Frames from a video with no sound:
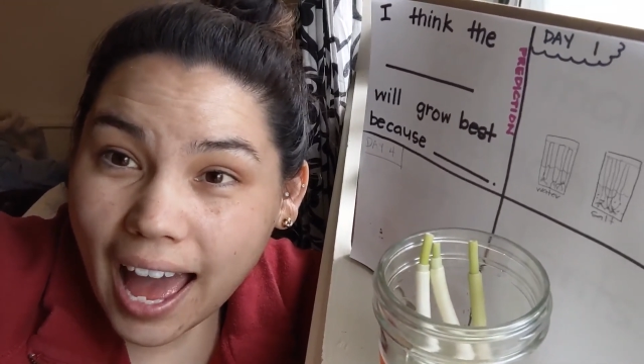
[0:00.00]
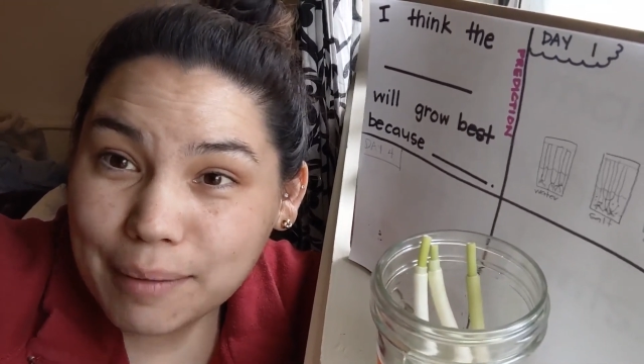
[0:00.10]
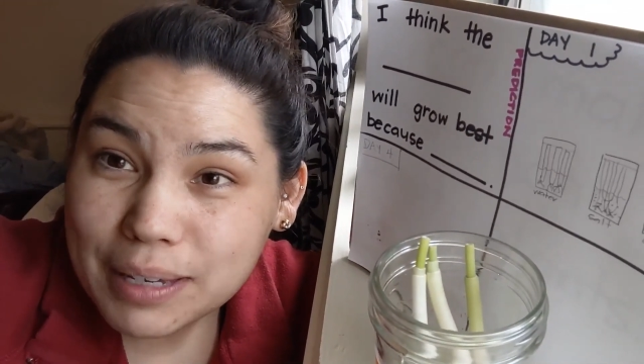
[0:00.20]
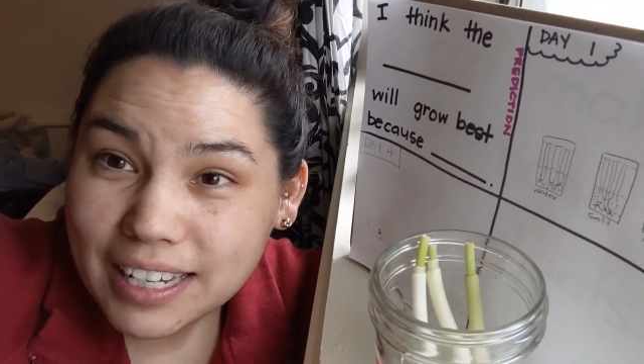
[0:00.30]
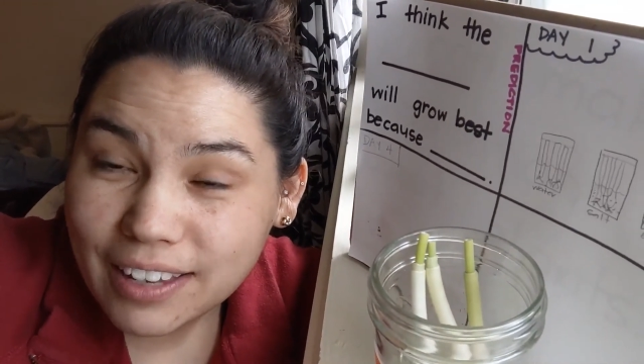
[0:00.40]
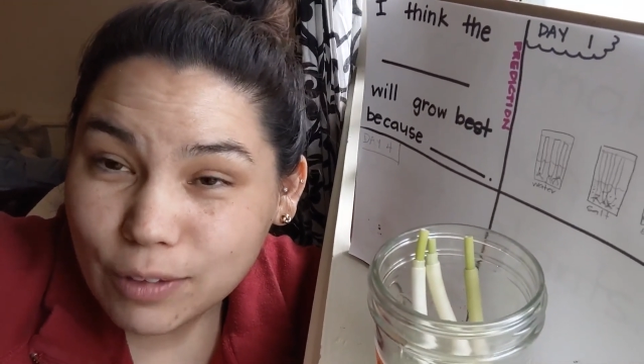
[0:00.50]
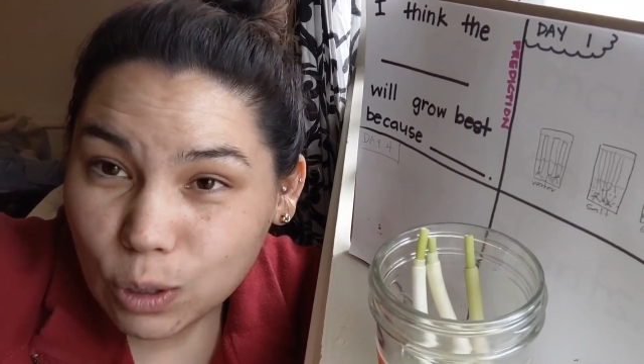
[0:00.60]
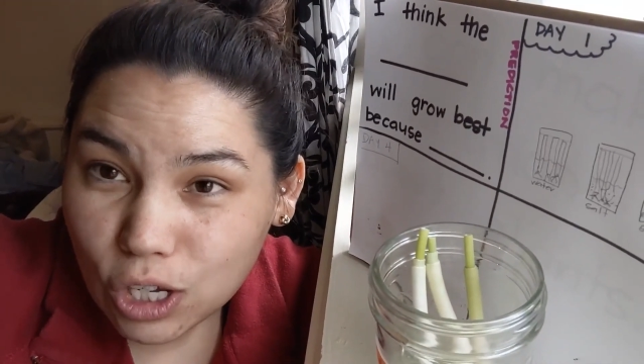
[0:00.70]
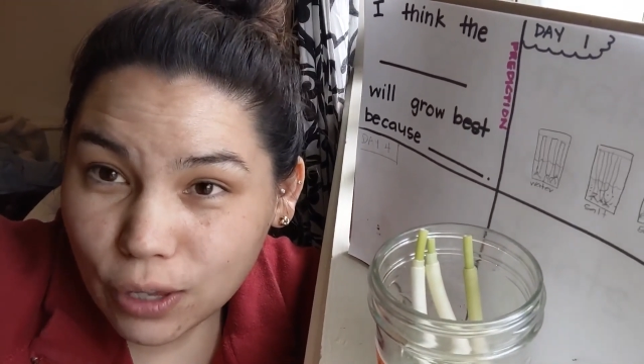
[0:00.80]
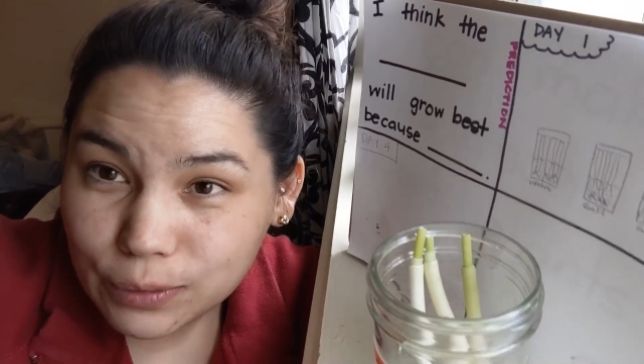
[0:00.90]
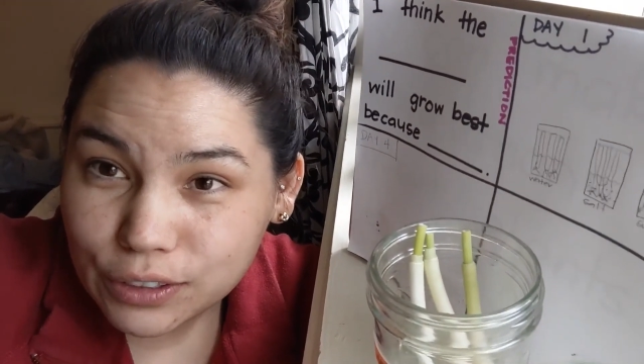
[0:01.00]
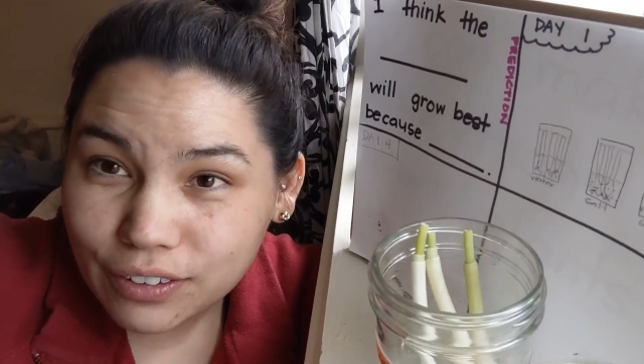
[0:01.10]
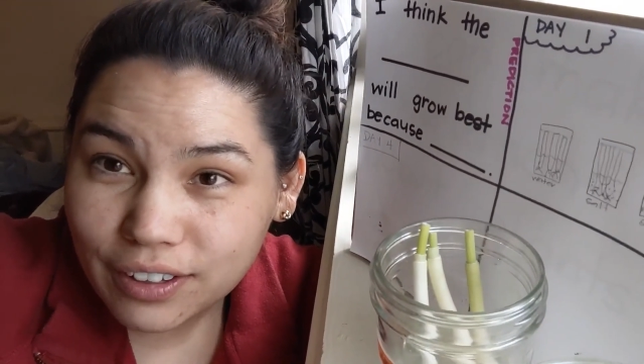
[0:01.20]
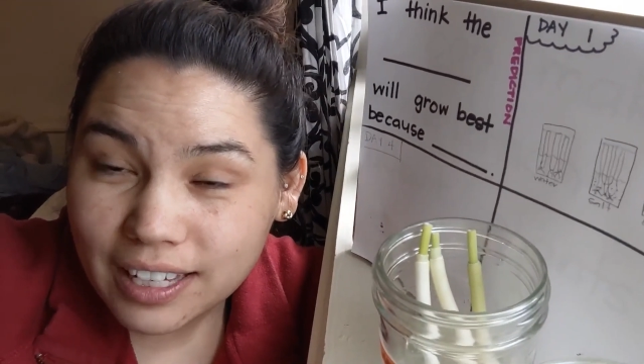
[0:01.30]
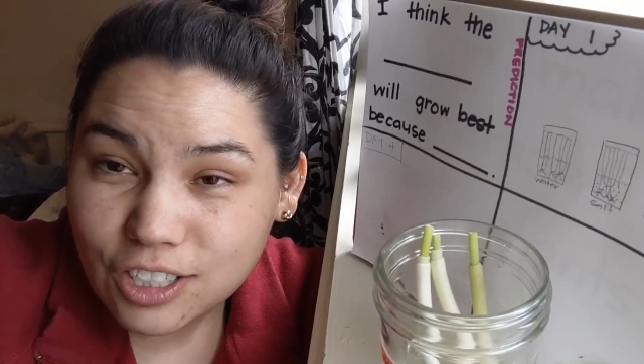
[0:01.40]
I'm going to give you a
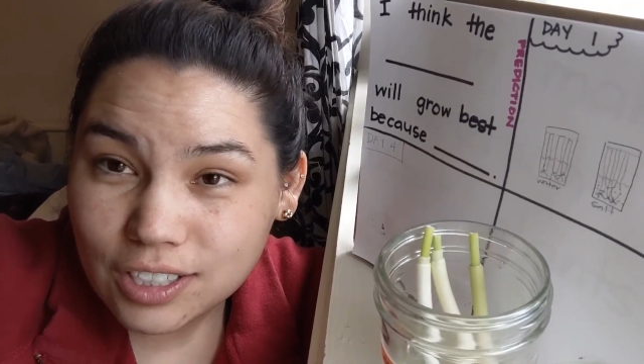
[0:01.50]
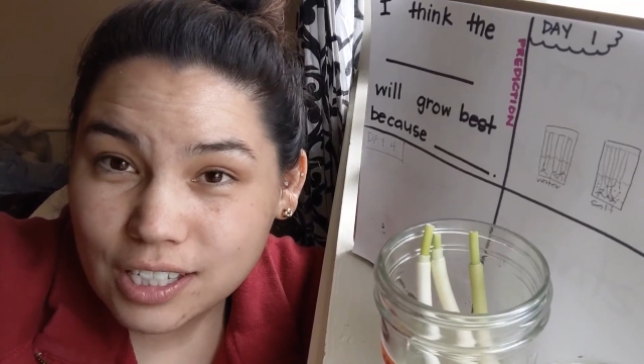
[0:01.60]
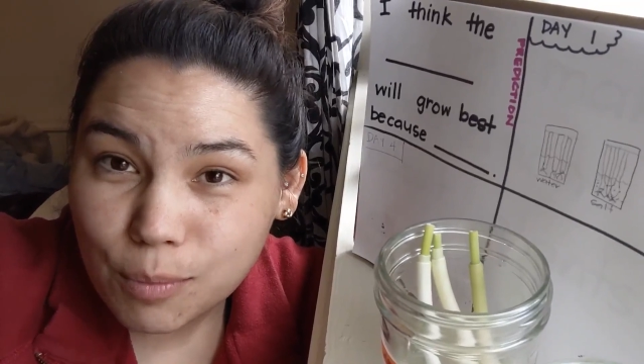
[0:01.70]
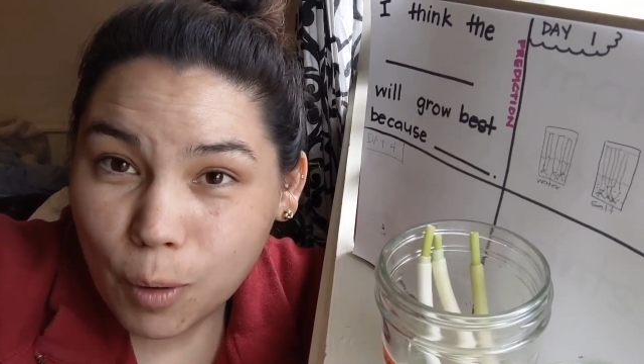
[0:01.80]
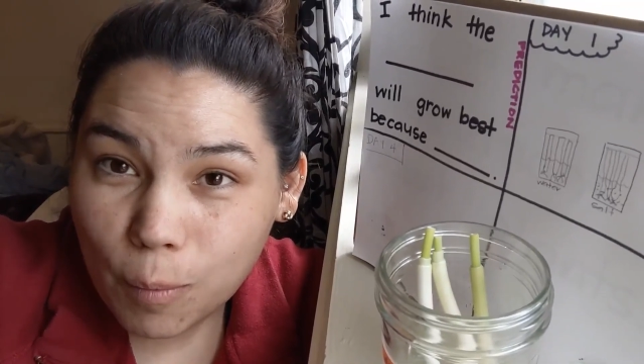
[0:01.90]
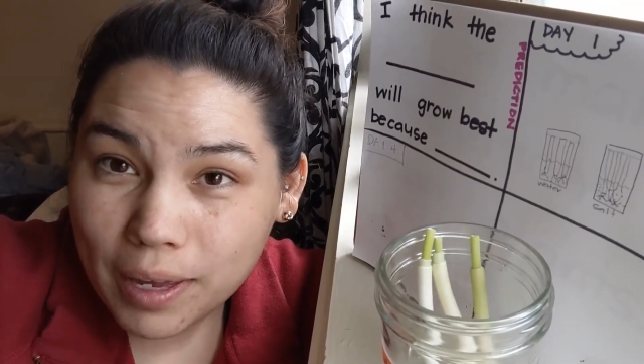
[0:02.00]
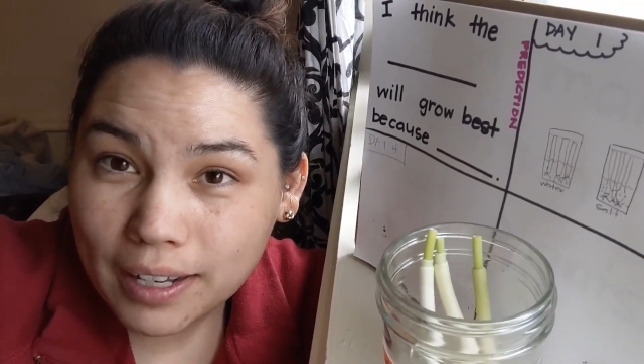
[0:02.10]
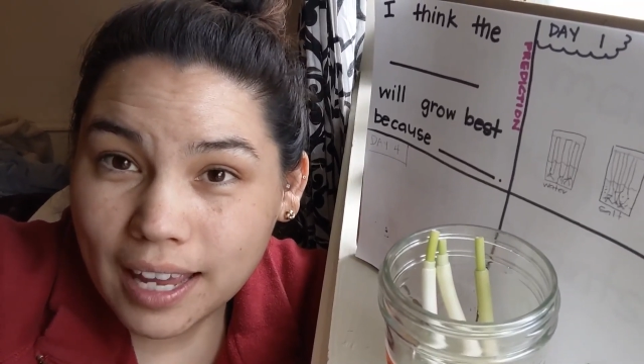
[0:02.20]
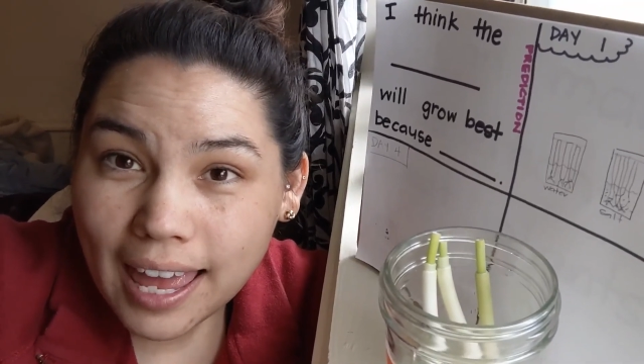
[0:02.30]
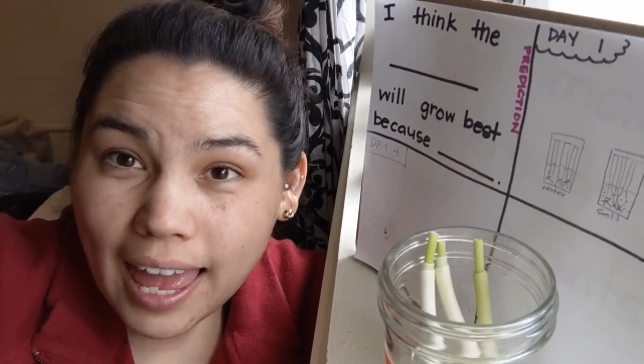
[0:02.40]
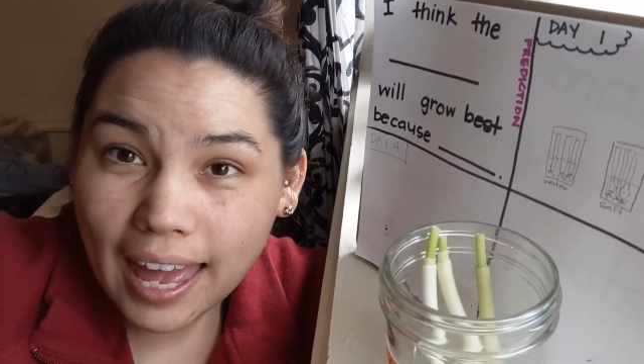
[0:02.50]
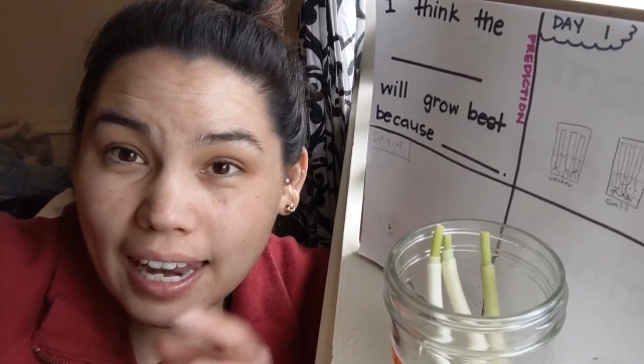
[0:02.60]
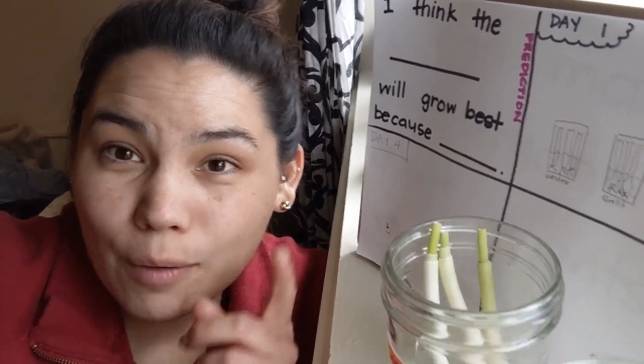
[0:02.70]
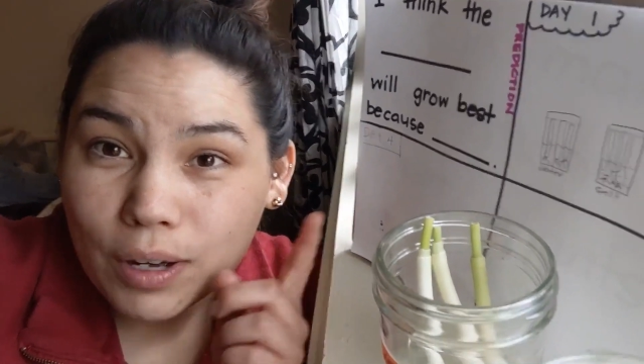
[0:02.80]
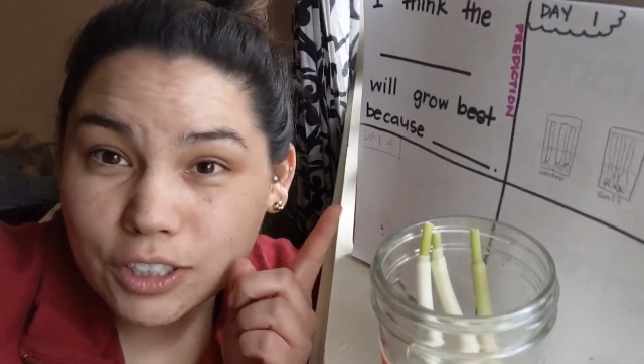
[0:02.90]
closer look in just a moment,
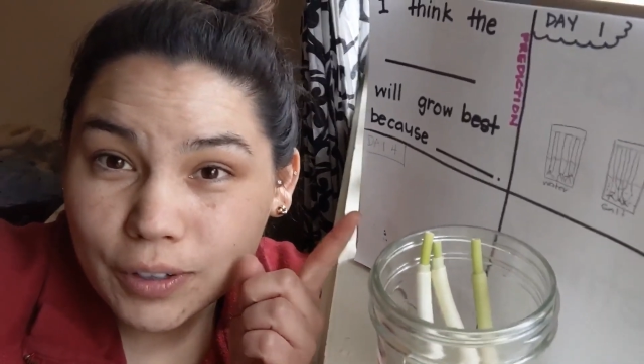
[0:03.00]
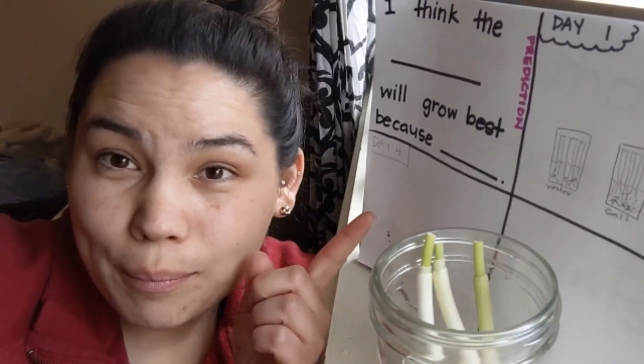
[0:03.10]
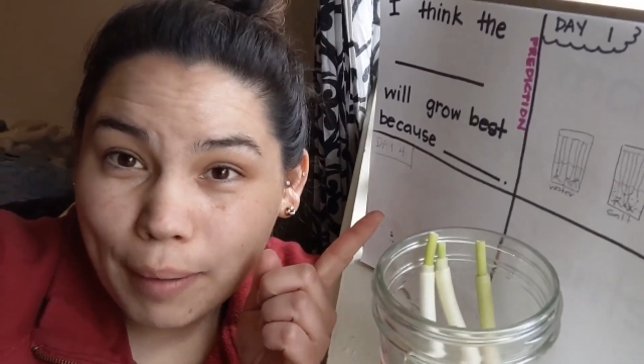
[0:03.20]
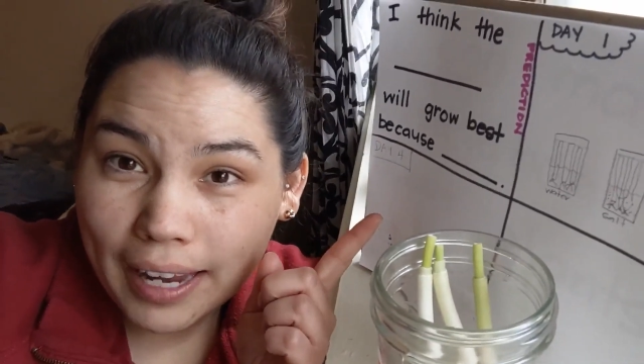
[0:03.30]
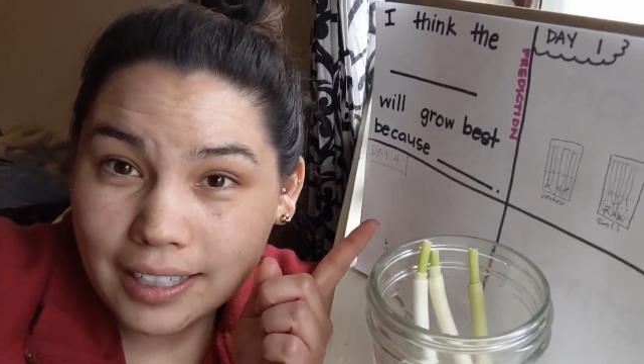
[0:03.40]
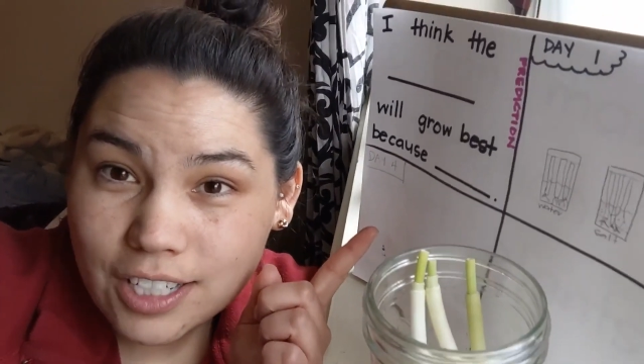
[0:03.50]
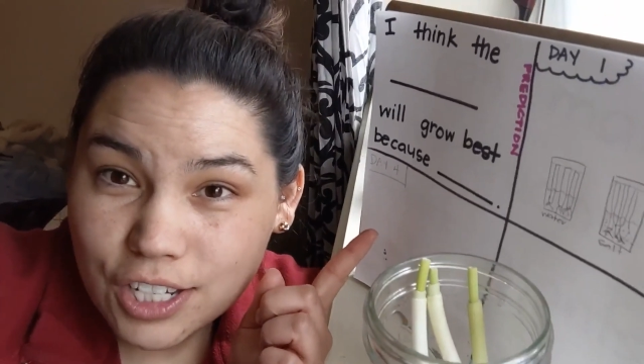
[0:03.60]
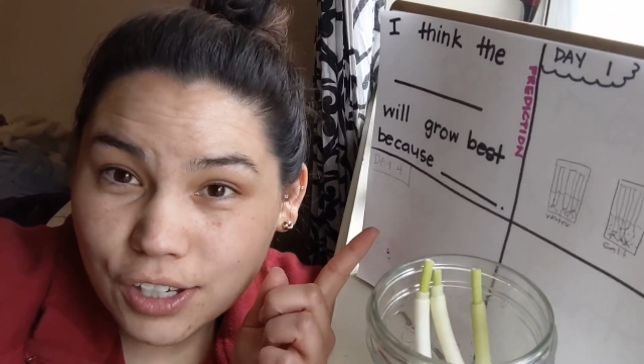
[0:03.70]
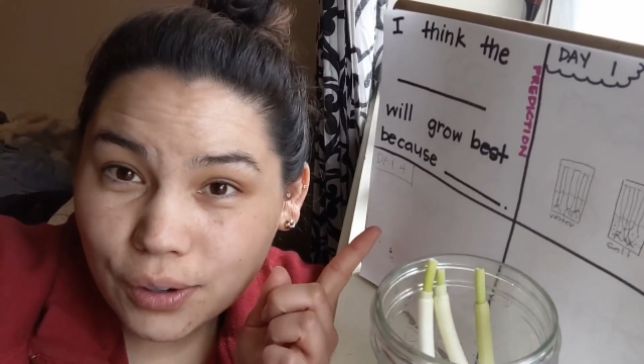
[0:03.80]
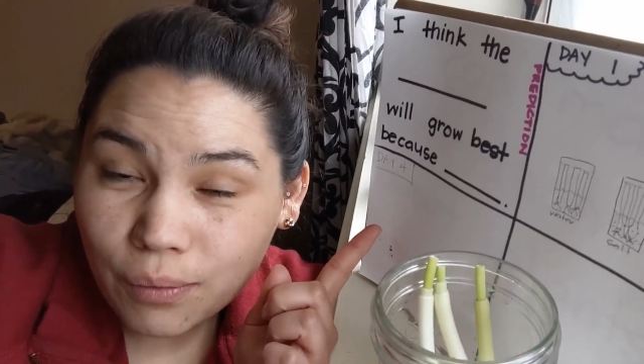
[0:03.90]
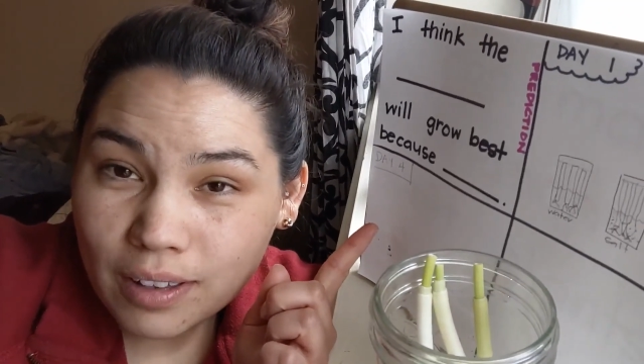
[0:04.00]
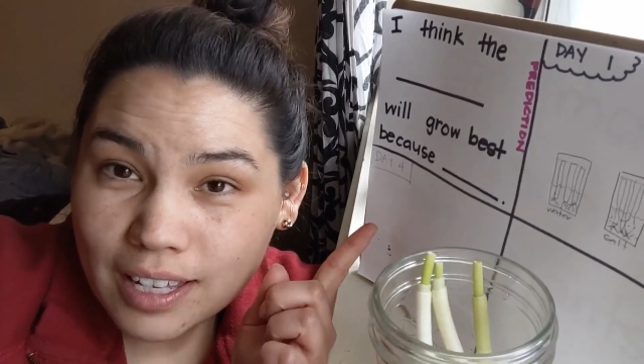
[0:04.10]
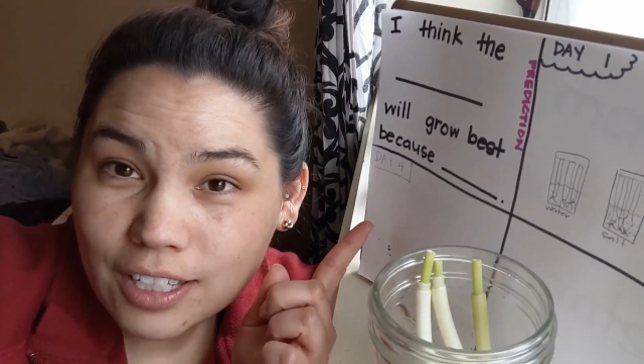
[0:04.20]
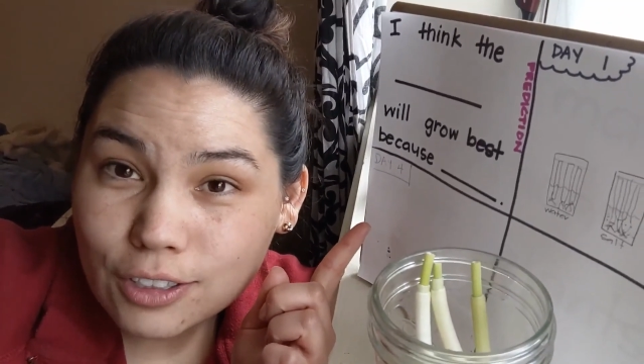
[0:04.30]
and I want to remind you